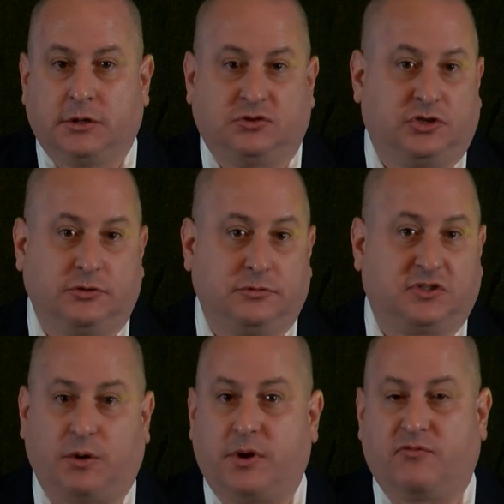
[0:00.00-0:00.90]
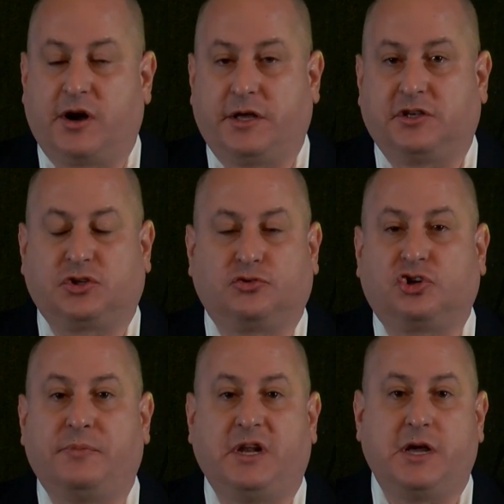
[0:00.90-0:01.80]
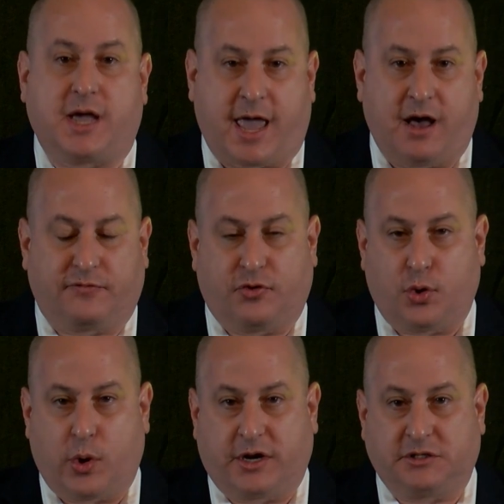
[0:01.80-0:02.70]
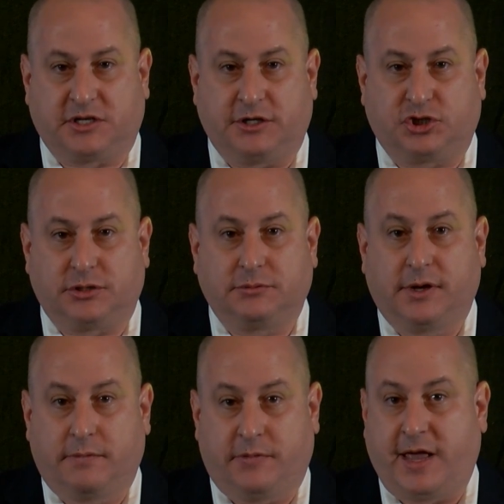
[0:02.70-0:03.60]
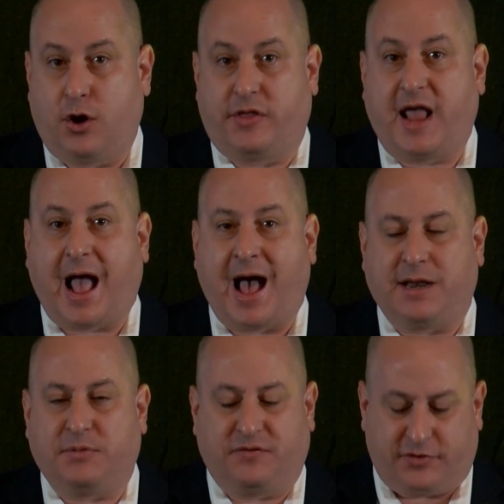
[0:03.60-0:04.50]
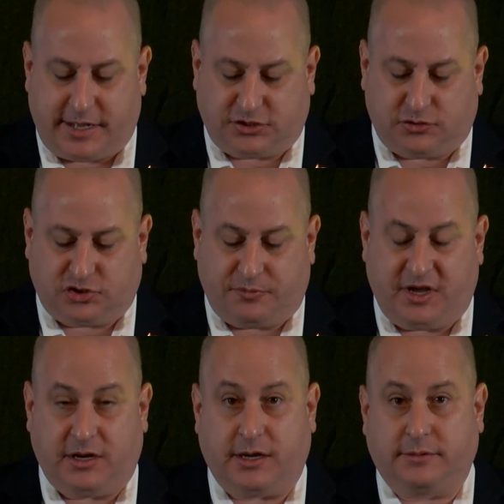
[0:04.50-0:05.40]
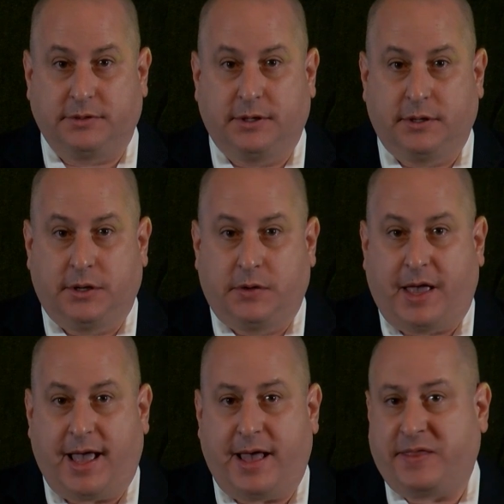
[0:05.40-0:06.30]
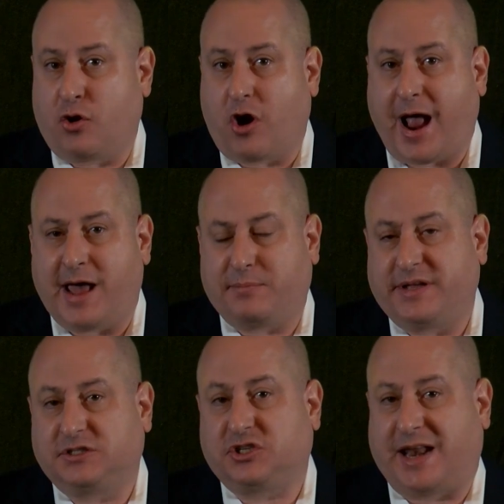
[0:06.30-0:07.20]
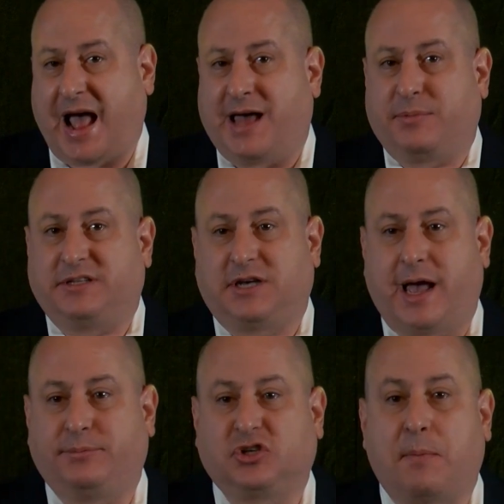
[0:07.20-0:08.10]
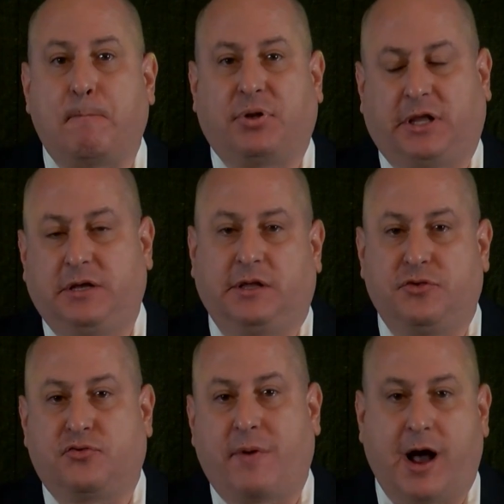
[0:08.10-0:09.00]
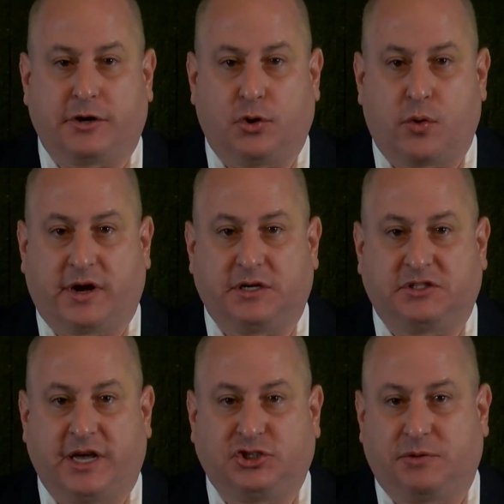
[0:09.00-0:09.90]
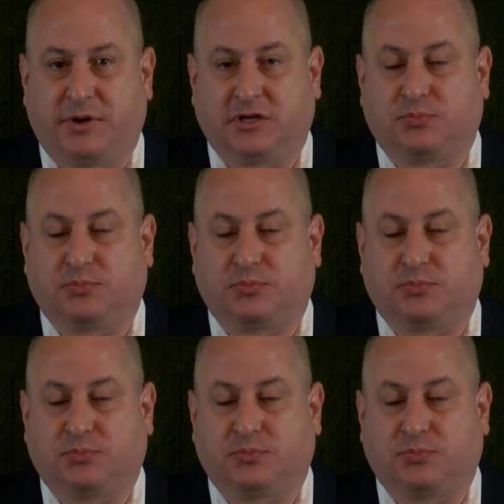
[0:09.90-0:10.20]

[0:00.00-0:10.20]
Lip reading: to someone running the social media account for an organization. They are the admin for that social media. There are admins and admin types completely throughout an organization because